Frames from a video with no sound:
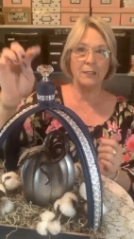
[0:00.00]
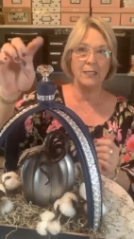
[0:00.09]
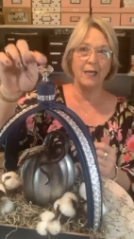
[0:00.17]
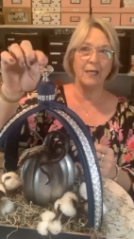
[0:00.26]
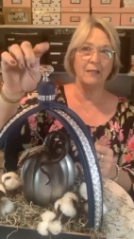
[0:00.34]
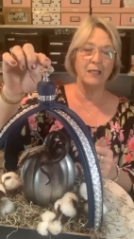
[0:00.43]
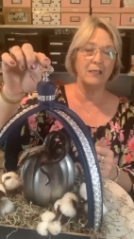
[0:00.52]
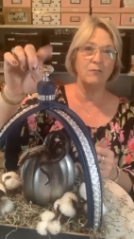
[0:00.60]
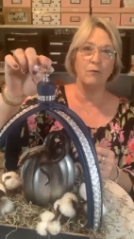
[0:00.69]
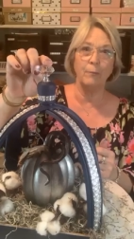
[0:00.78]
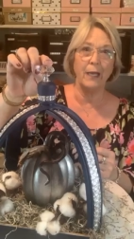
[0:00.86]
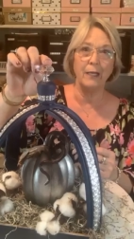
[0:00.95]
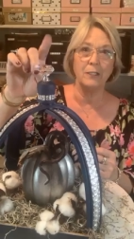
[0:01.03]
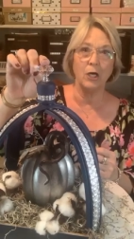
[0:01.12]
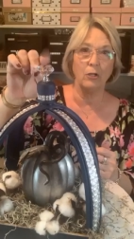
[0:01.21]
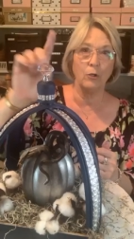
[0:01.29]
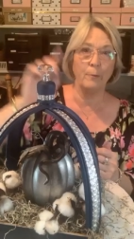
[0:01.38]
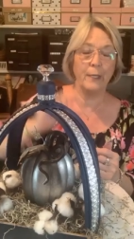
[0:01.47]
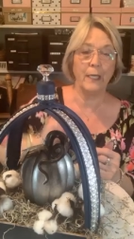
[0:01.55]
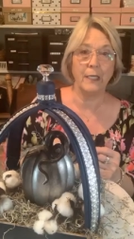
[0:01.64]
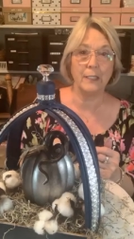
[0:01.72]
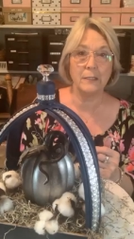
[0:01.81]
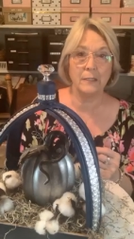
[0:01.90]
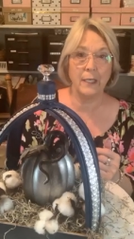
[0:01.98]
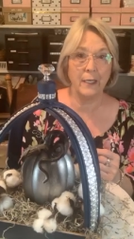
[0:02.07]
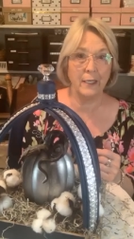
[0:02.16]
Because I get these for about $1 a piece,